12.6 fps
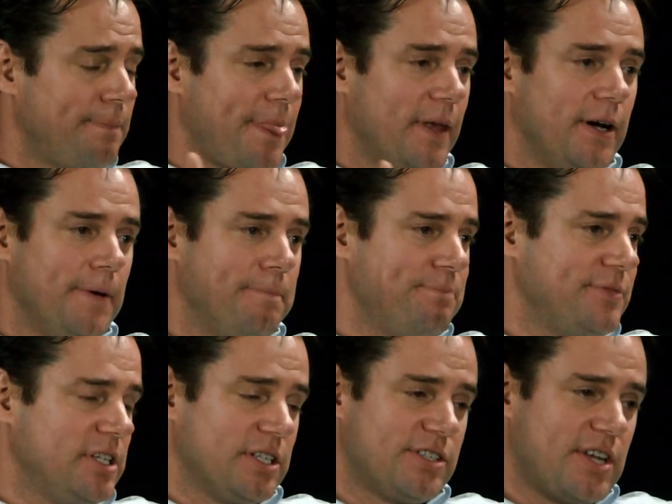
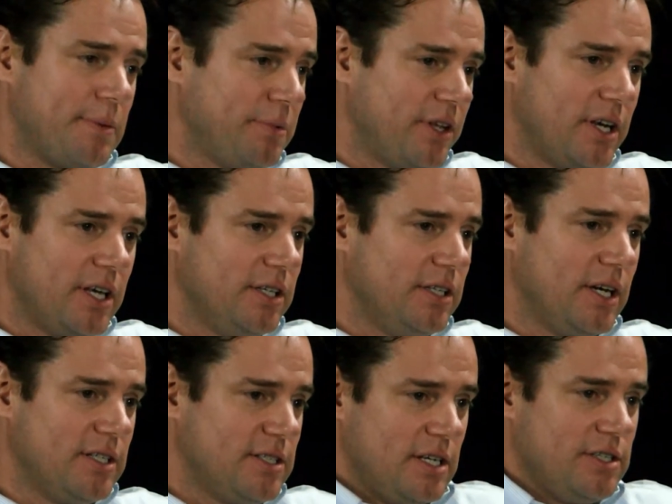An example that
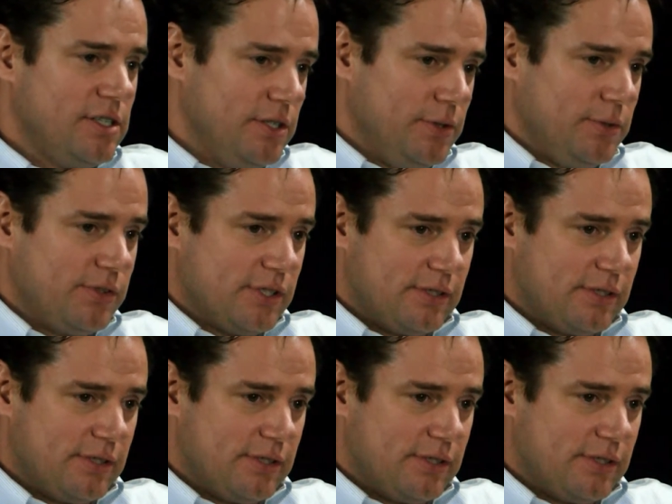I tend to use